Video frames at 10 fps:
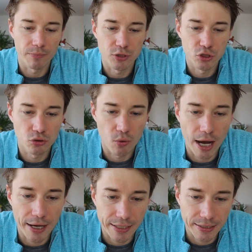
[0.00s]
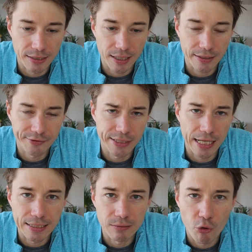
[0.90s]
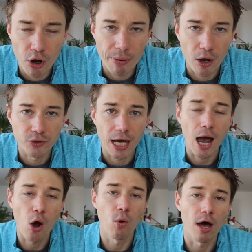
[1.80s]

So I learn a little more about how